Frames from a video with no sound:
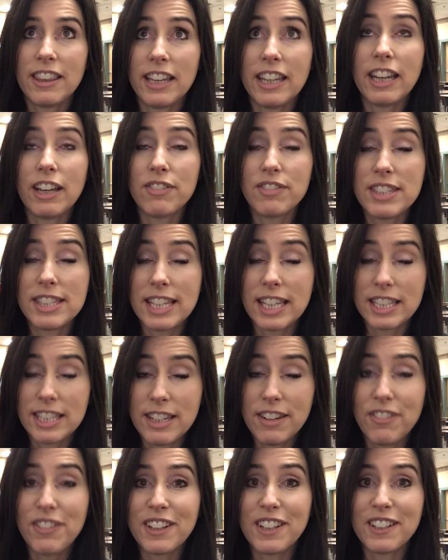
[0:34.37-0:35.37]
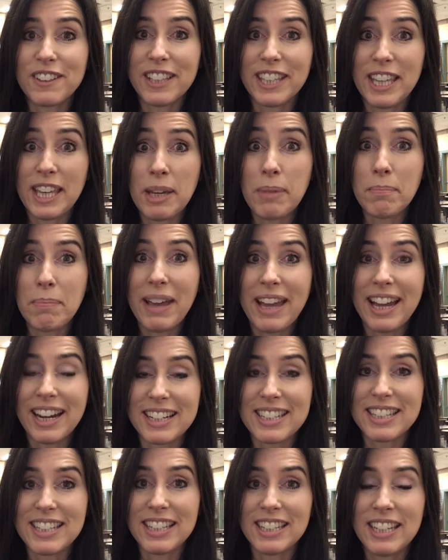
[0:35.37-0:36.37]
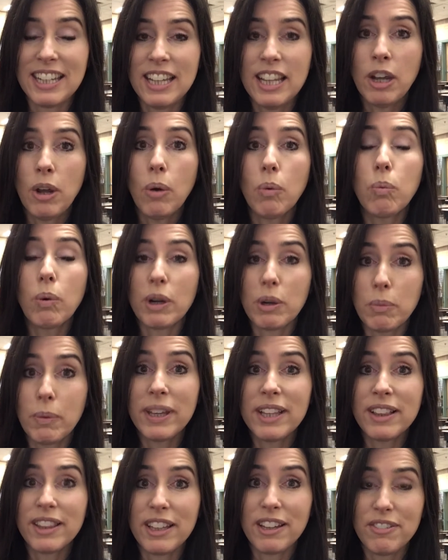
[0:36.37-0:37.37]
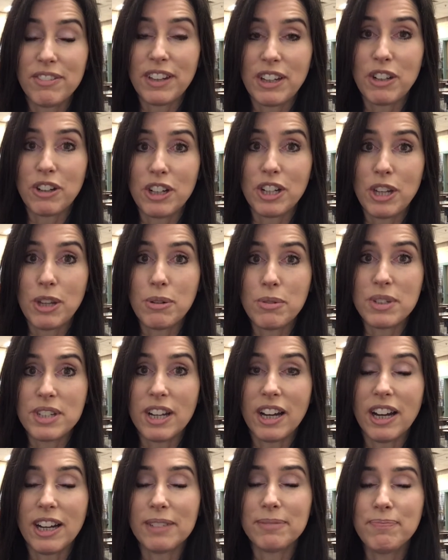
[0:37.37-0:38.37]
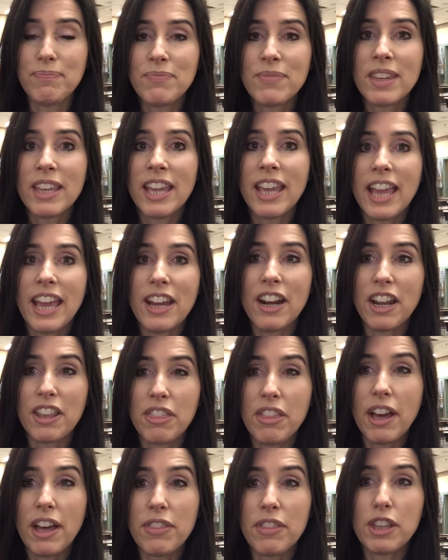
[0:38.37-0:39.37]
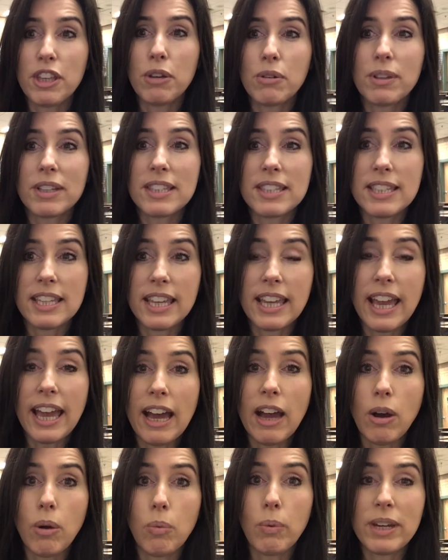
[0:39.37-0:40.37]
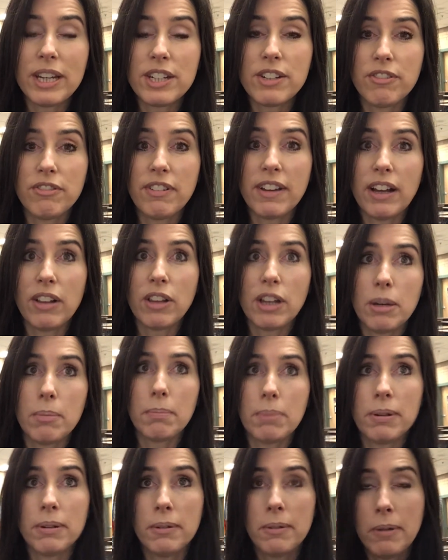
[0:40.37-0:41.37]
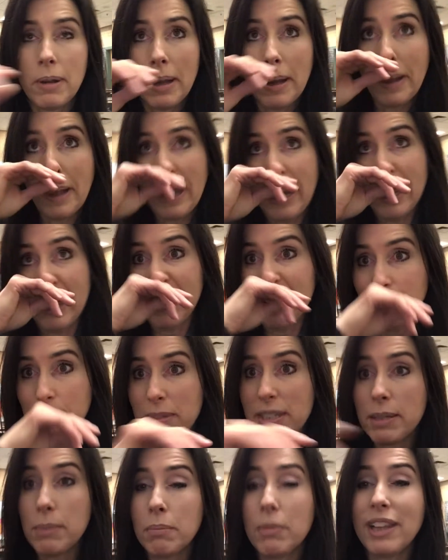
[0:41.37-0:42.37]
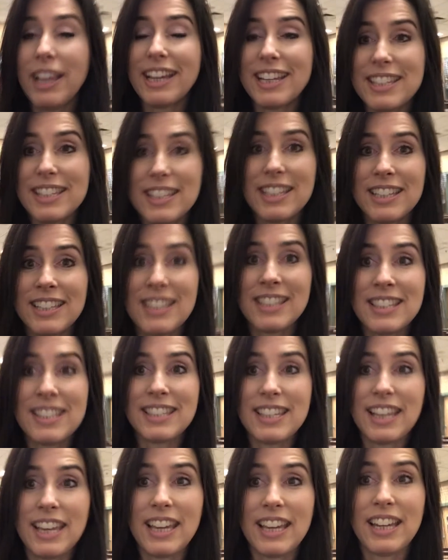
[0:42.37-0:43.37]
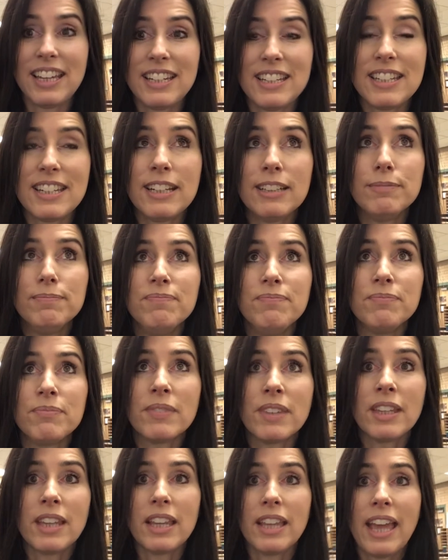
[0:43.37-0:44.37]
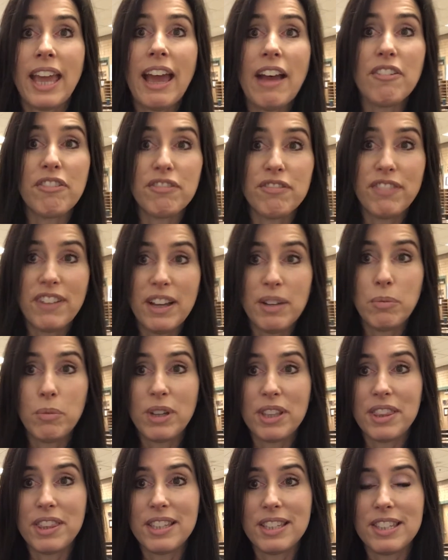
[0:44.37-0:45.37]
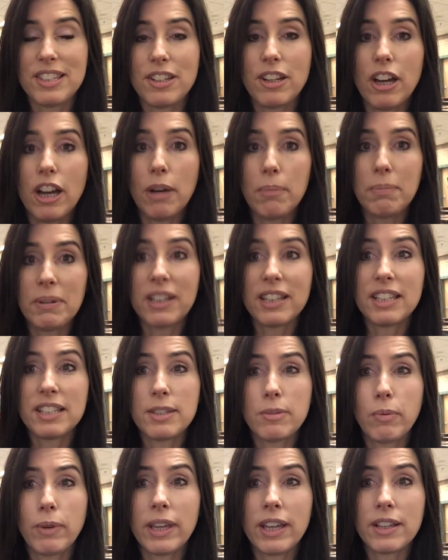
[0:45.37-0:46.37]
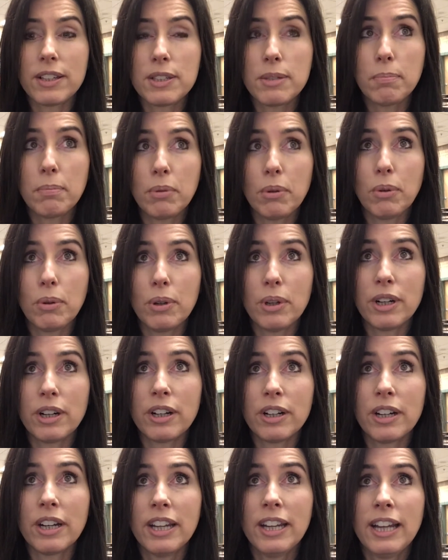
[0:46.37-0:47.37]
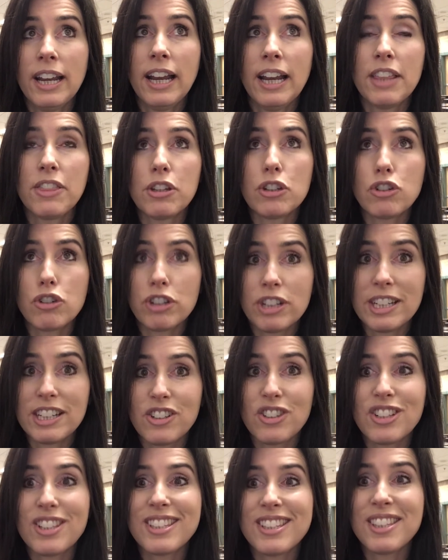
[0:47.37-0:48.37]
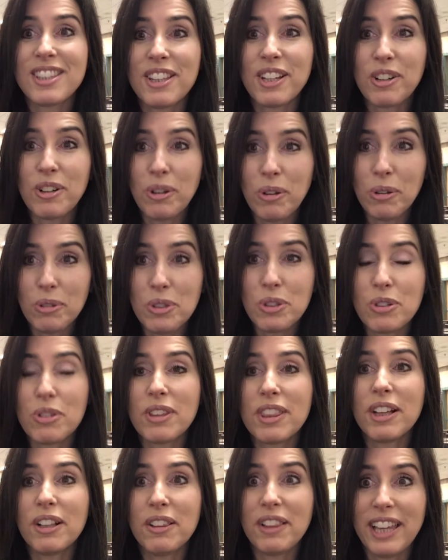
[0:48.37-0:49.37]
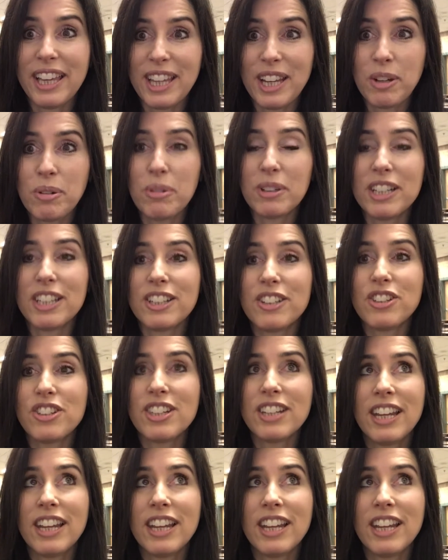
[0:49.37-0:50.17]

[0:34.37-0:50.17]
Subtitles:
significantly impacted where we live here in Utah. And I thought that you could see how we develop some lessons and have fun with this topic as we explore the traditions and the culture, the language,